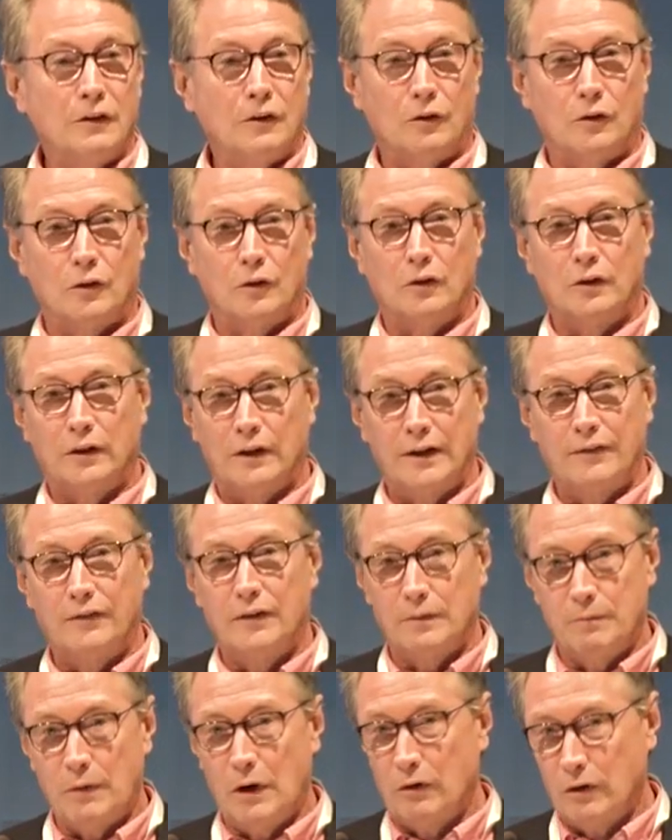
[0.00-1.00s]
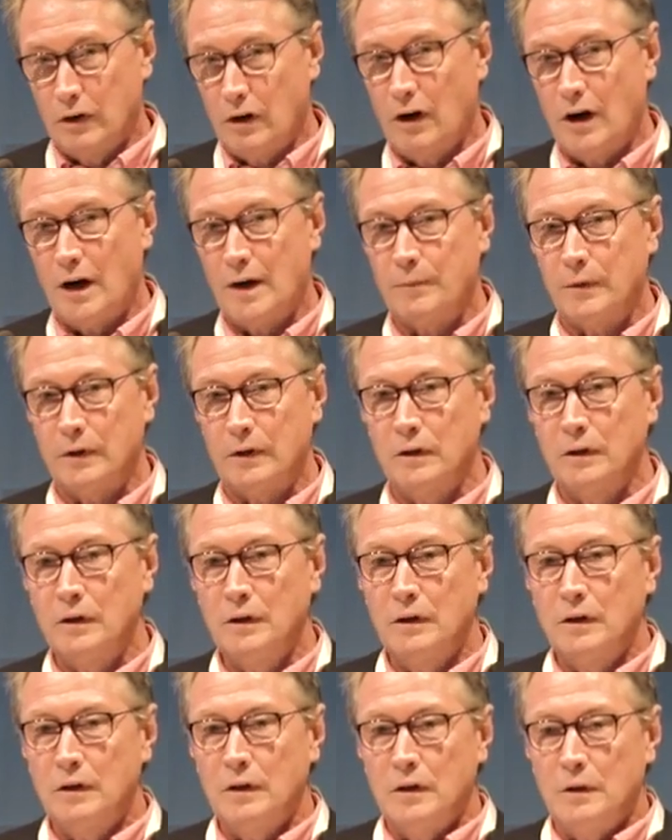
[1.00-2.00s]
or even about copper,
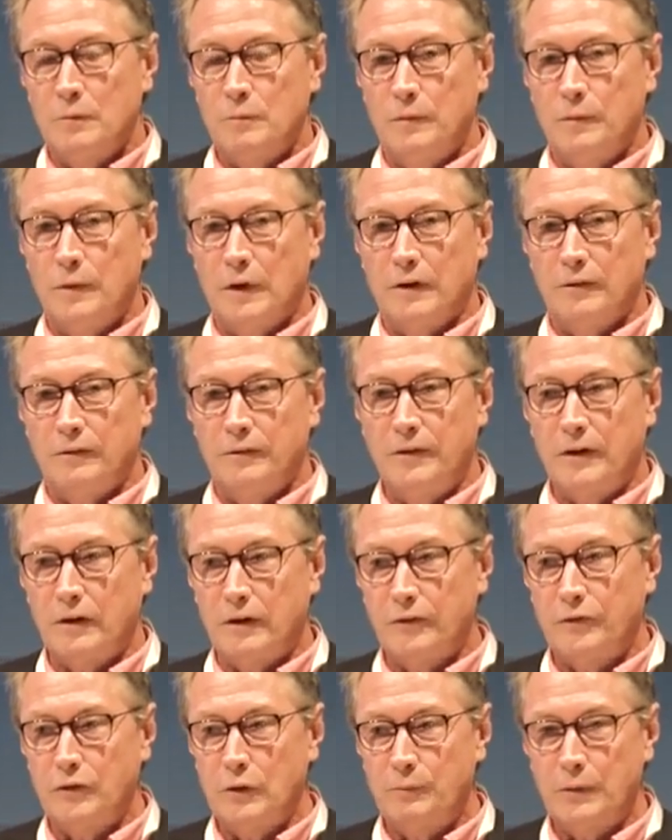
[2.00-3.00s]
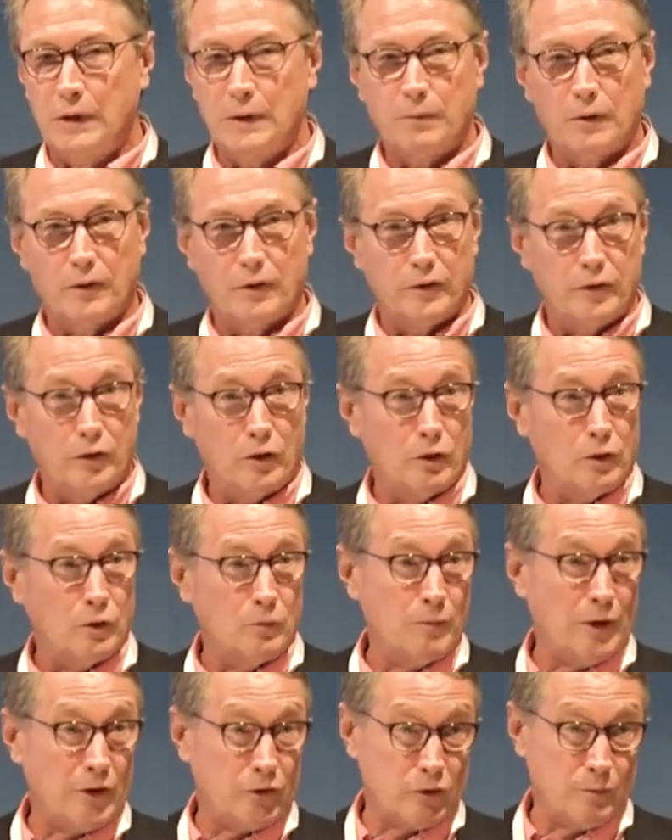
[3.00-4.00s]
but very few people that
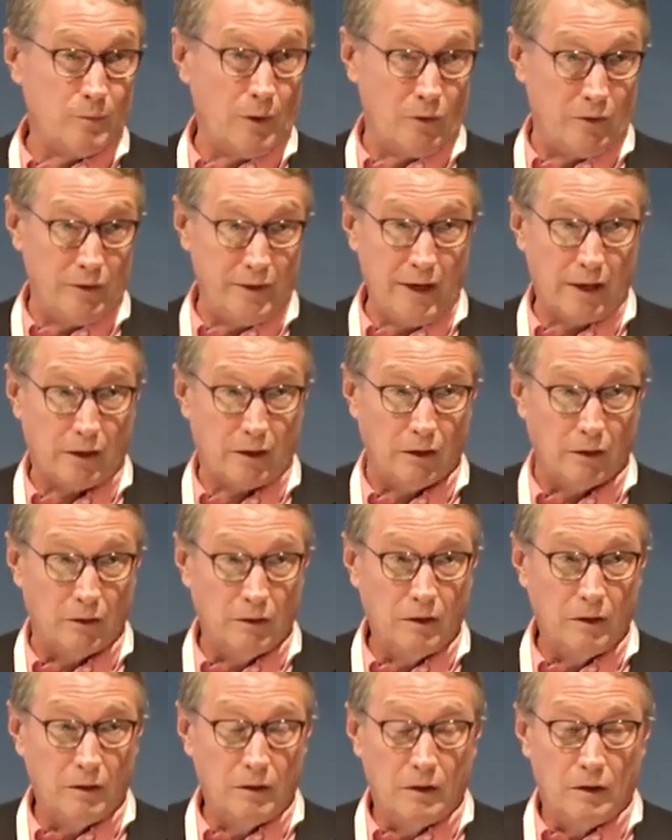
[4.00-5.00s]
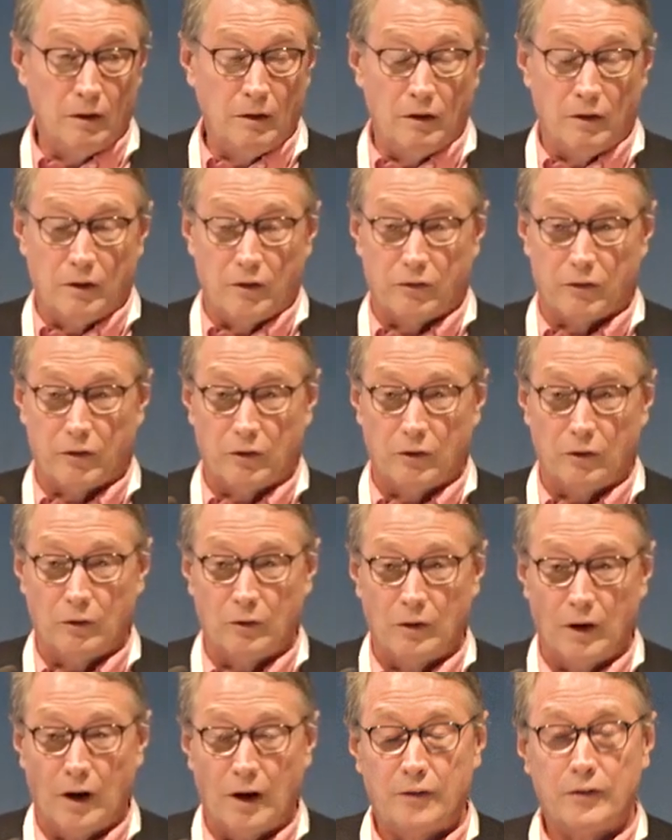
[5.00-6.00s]
know much about nickel.
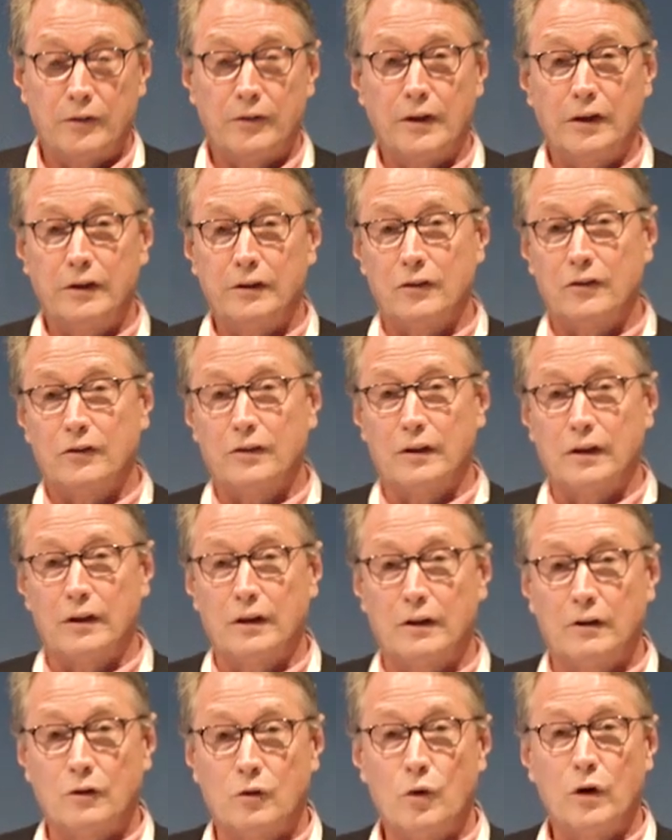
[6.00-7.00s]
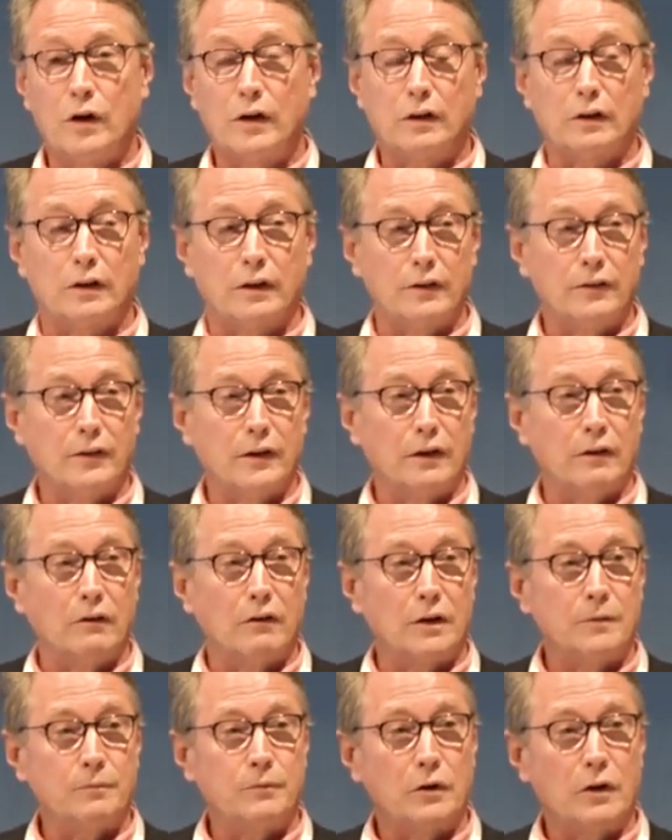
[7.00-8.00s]
So other than to say quickly that
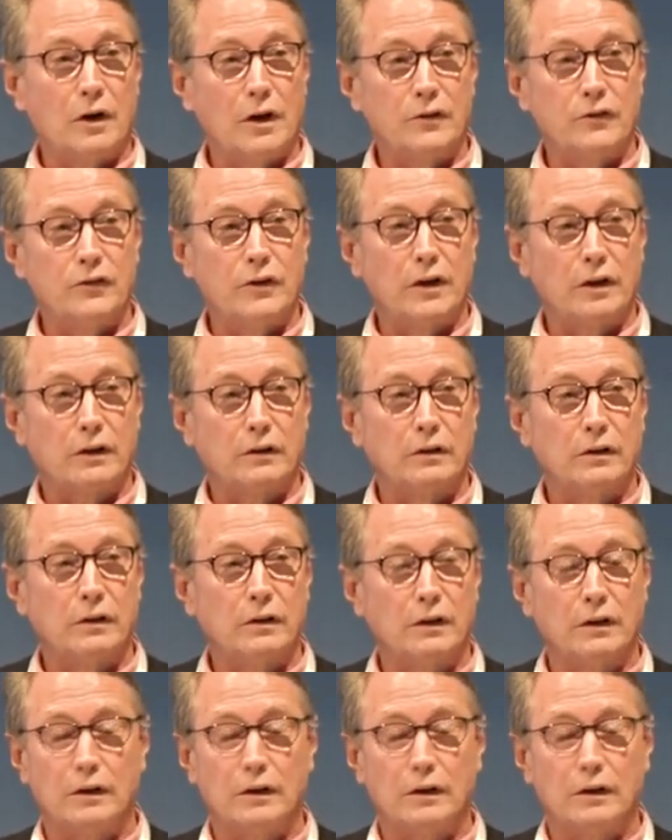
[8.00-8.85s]
our project